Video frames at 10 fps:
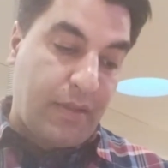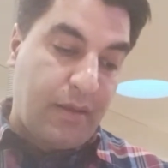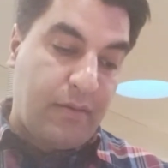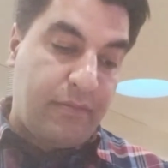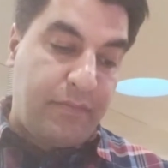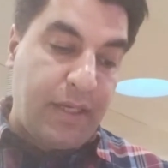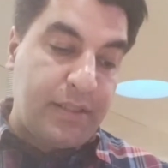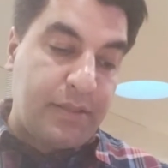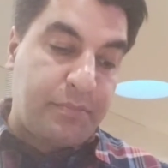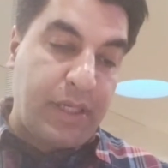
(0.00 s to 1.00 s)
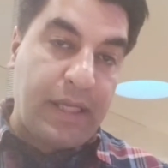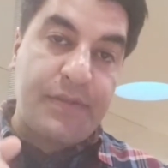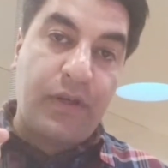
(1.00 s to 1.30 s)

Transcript: Faith brings